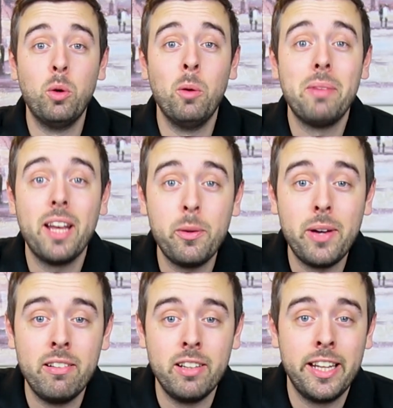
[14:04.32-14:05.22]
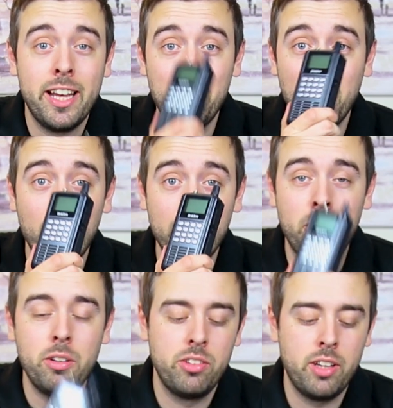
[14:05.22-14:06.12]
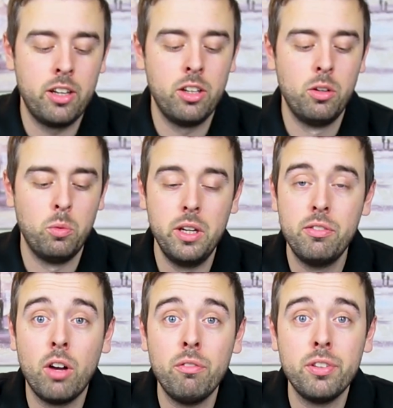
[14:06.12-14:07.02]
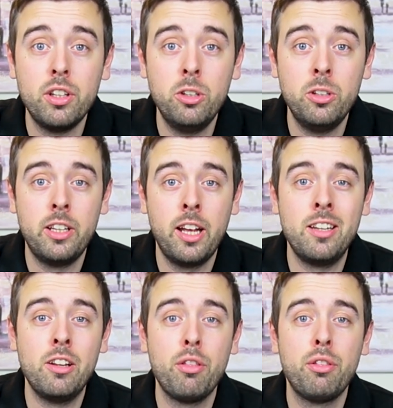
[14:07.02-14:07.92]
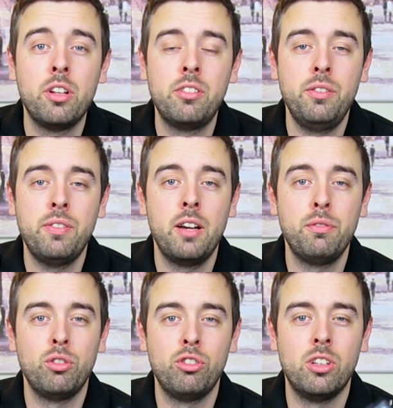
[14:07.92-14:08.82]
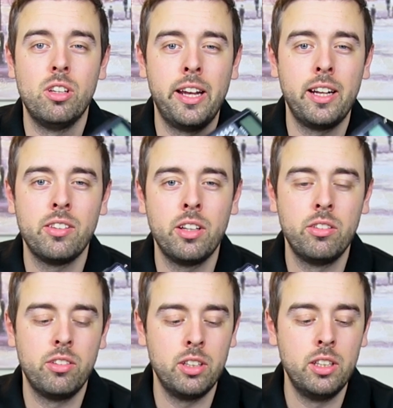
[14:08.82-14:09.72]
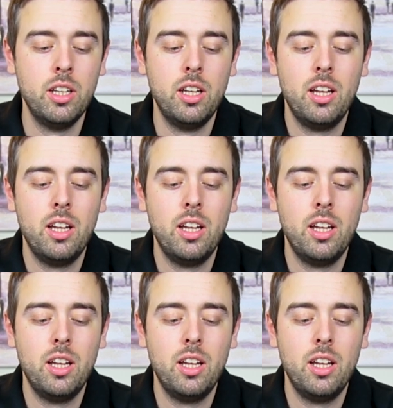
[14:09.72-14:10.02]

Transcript: won't be anywhere at the airport without your scanner. We've gone for the Uniden 3500 XLT.